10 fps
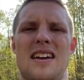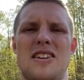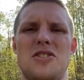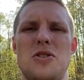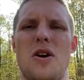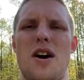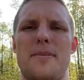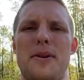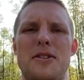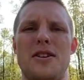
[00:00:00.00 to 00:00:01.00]
do hope
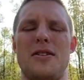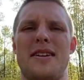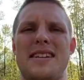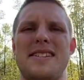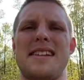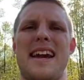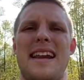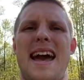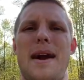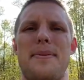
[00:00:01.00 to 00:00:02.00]
you're doing is staying
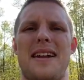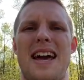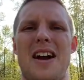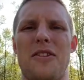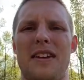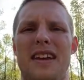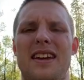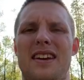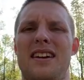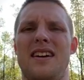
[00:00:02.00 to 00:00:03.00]
happy and healthy.
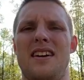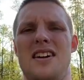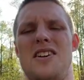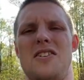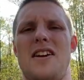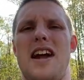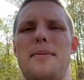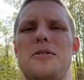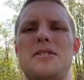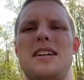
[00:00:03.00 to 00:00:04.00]
You're
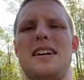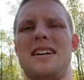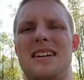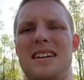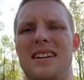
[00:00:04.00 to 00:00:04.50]
able to